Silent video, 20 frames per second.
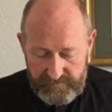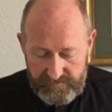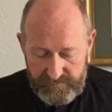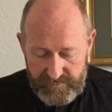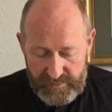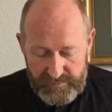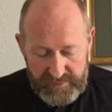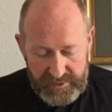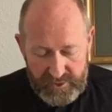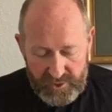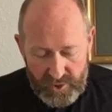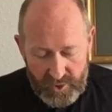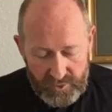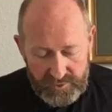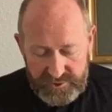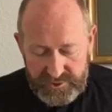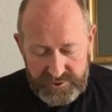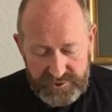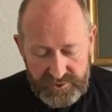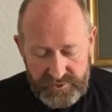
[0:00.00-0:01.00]
may be
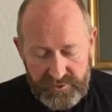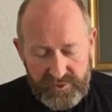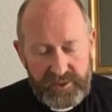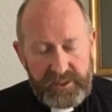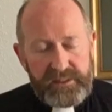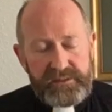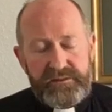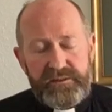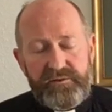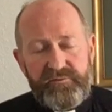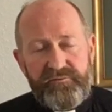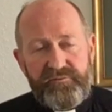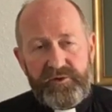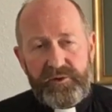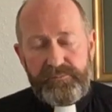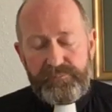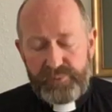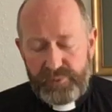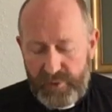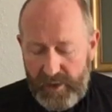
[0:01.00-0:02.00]
consecrated
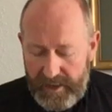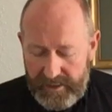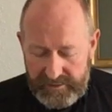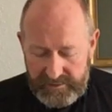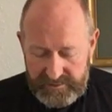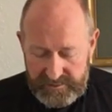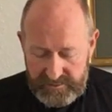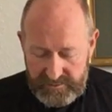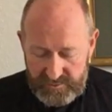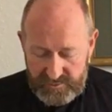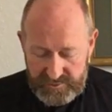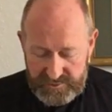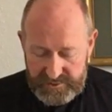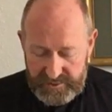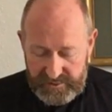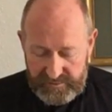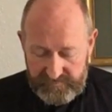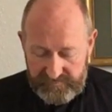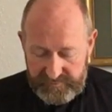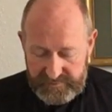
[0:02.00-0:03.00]
for practical
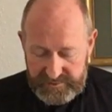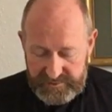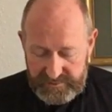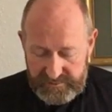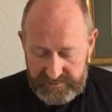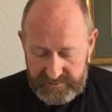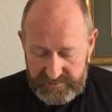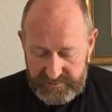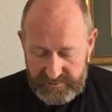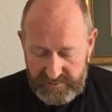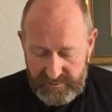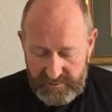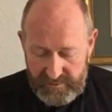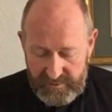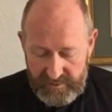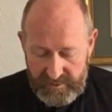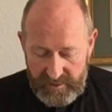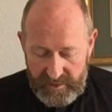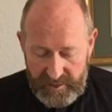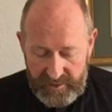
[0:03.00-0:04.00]
services
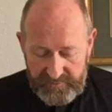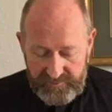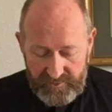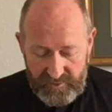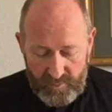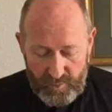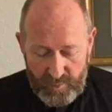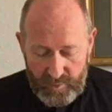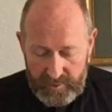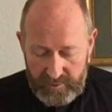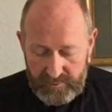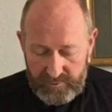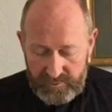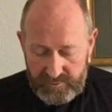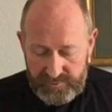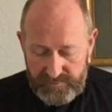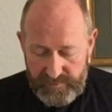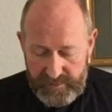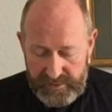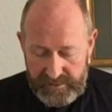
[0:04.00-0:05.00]
and the
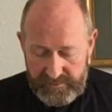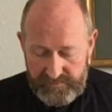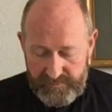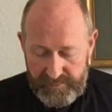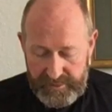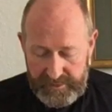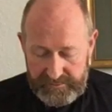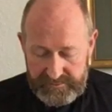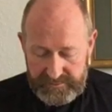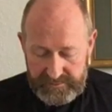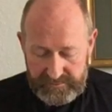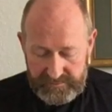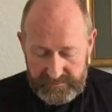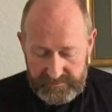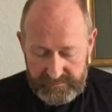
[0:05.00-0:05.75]
world made better